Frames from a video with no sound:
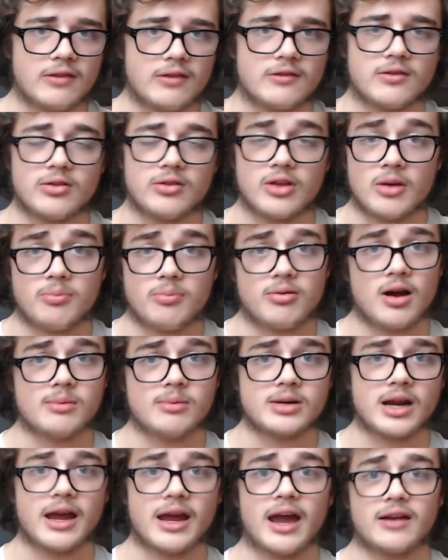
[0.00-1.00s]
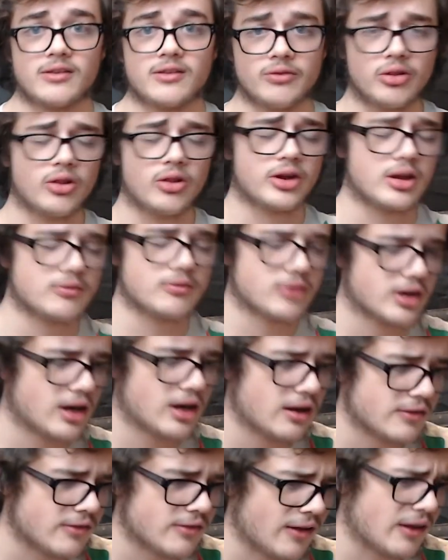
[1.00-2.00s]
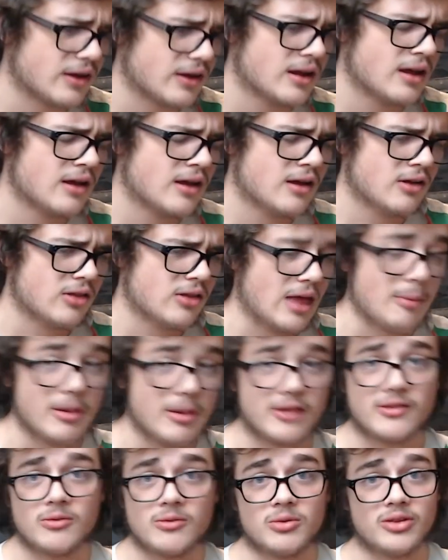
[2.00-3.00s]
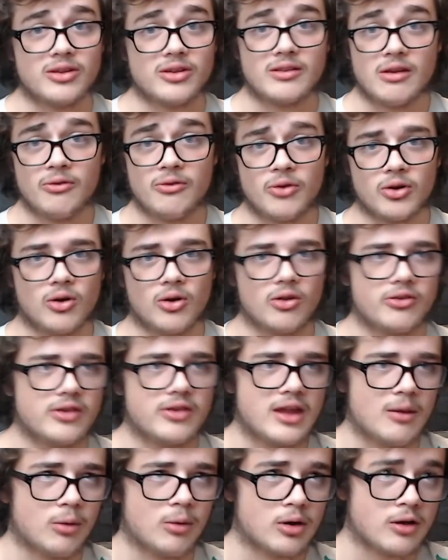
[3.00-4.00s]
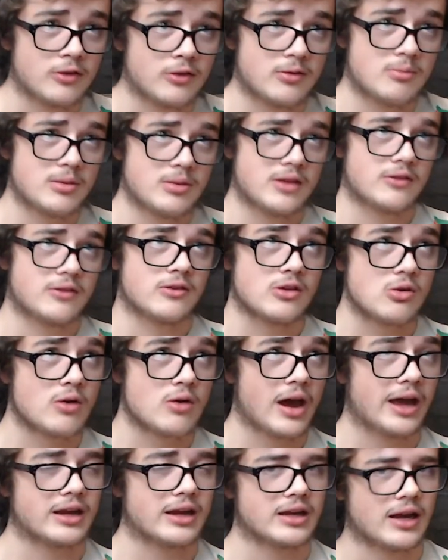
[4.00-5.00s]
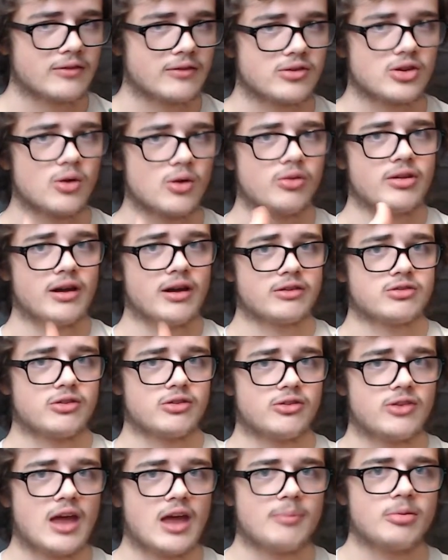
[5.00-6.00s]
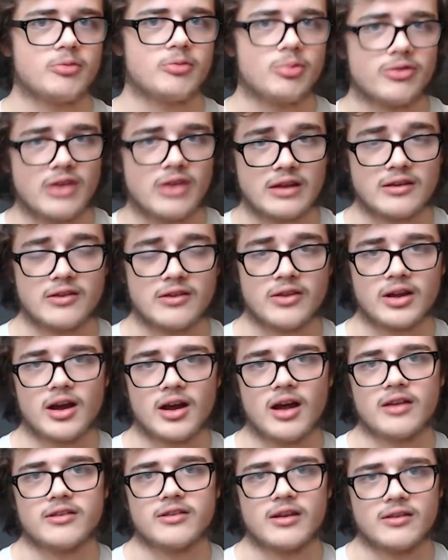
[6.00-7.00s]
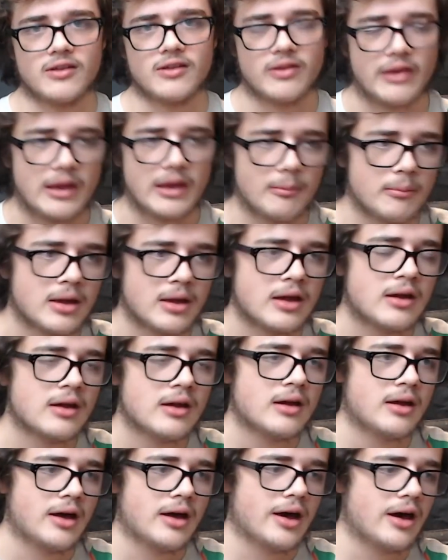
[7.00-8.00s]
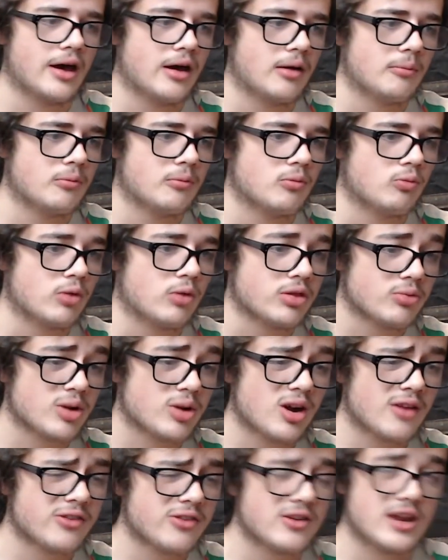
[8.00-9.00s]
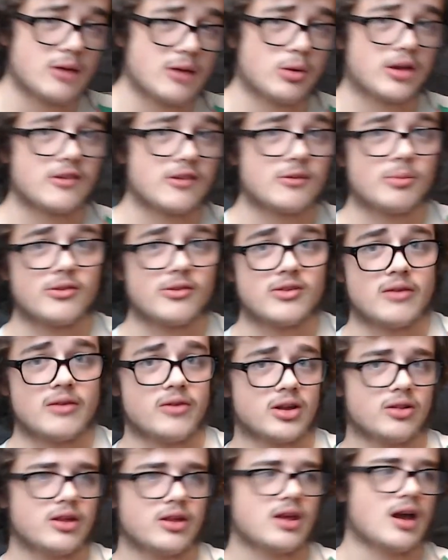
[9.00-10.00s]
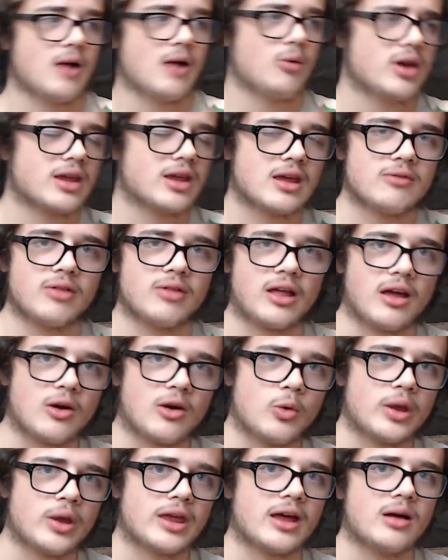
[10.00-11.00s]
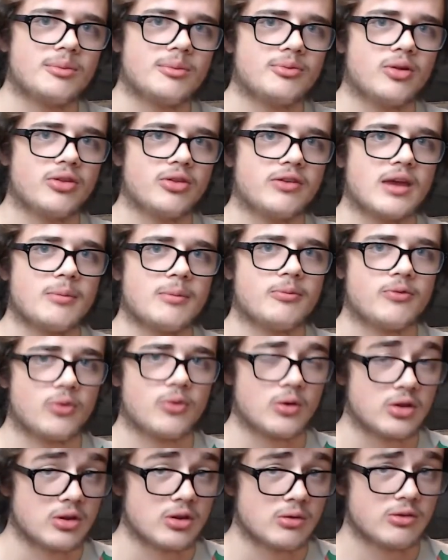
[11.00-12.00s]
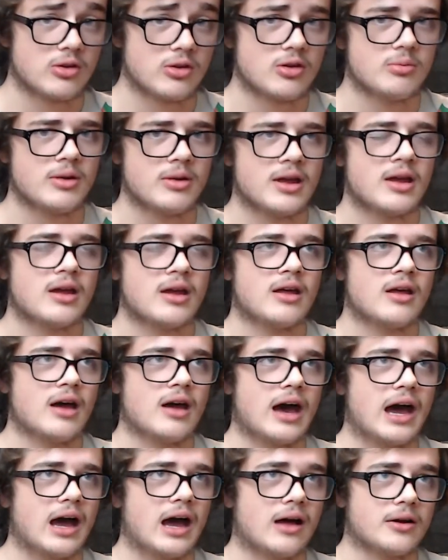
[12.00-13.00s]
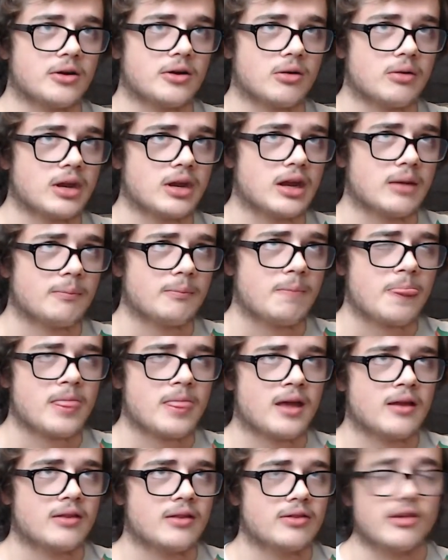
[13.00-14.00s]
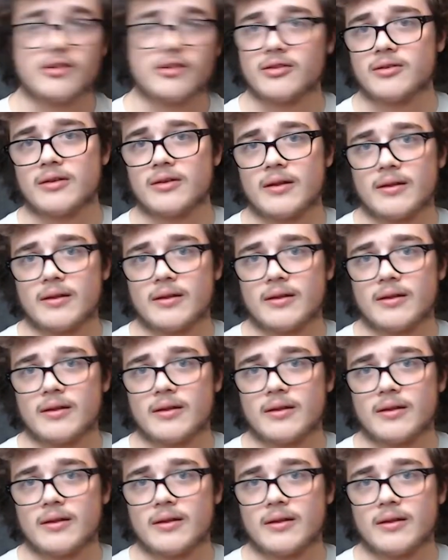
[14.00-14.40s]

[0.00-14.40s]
they're probably not actively looking for content. That makes it really difficult to network because it means you kind of have to go the extra step of presenting the content to them. With regard to networking specifically, I want to give like a quick helpful tip for YouTube. Growing up, this